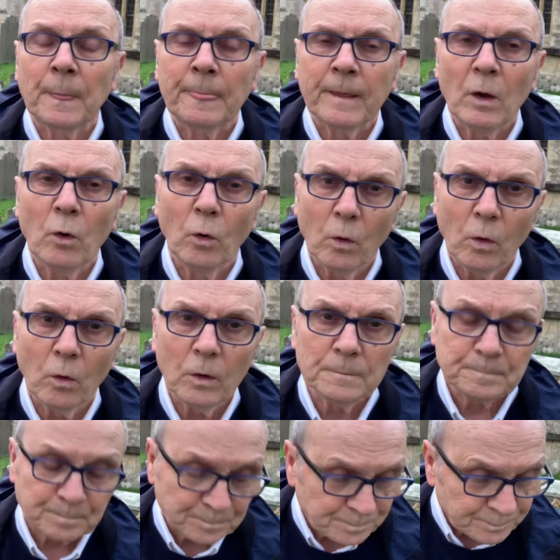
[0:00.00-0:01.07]
Or
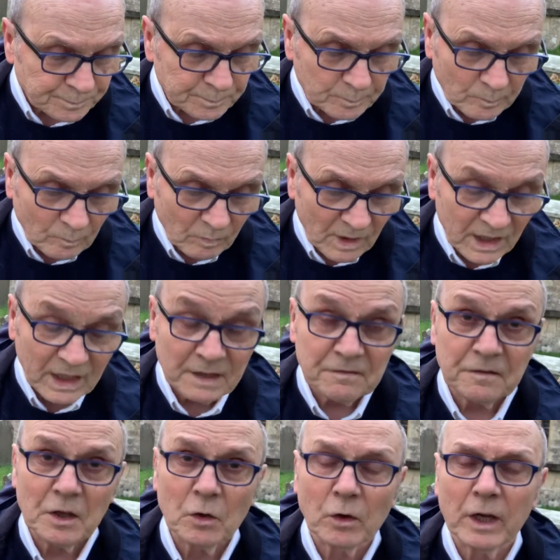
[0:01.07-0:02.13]

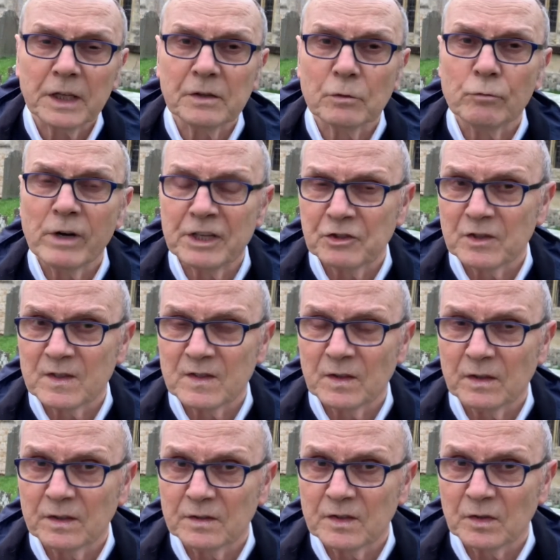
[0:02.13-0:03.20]
if you're going to
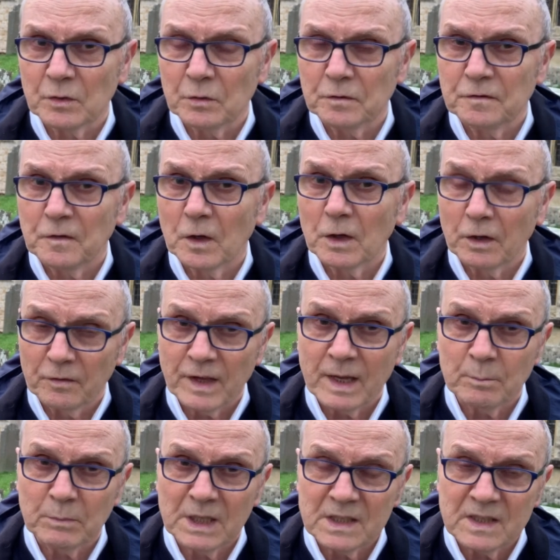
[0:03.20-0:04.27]
register to follow
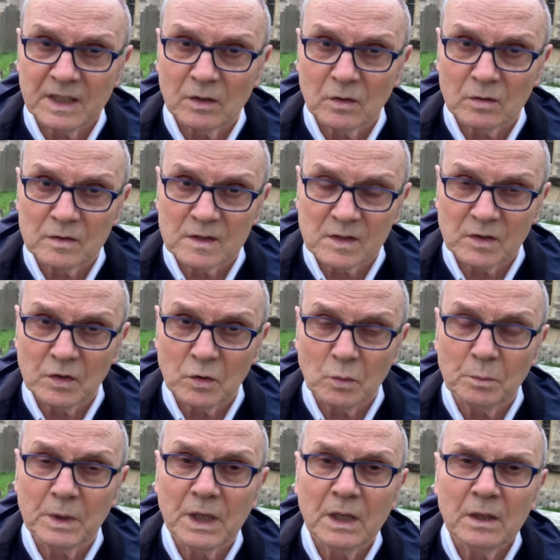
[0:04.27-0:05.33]
that meeting on
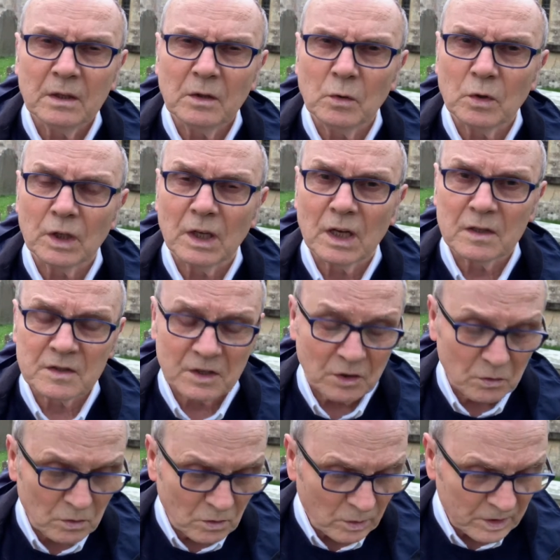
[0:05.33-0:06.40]
Zoom, you can ask
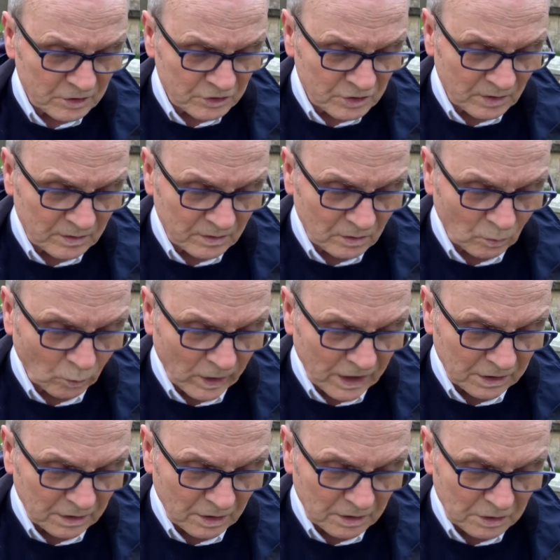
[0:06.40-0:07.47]
your question
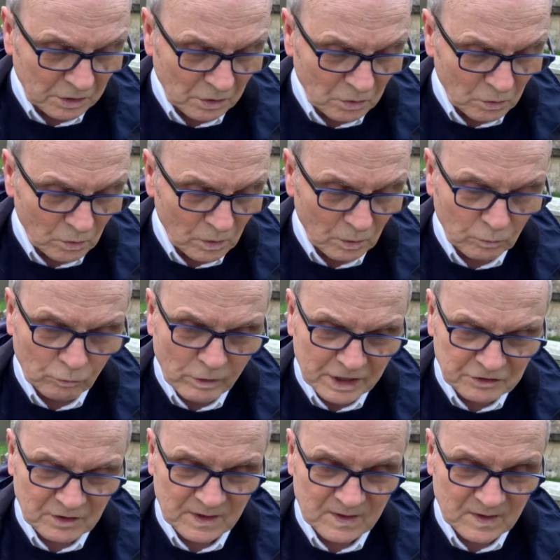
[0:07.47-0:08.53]
when you
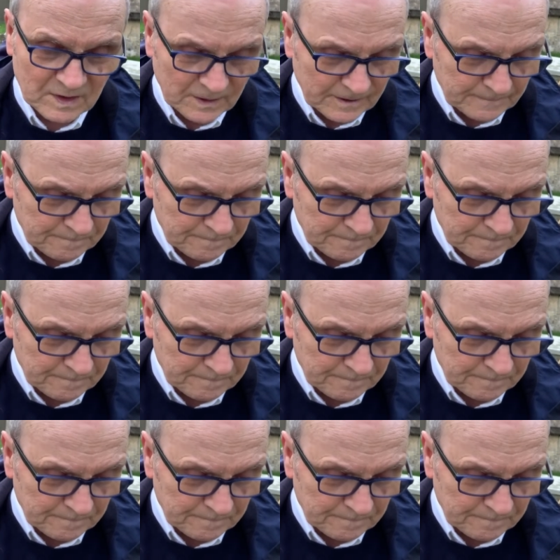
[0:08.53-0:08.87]
register.